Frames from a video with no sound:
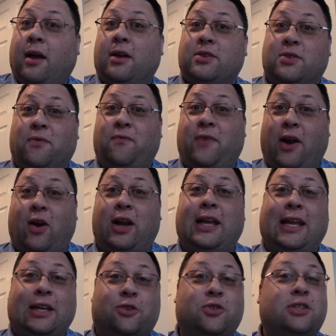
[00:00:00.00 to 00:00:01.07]
some very
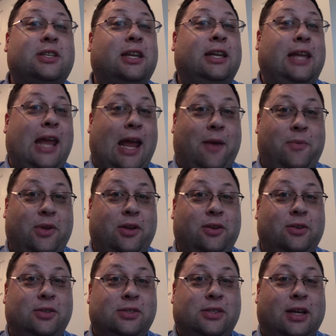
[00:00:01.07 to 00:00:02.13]
interesting
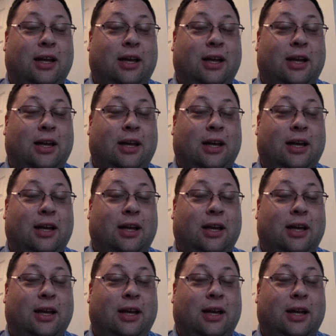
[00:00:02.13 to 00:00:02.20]
cameos.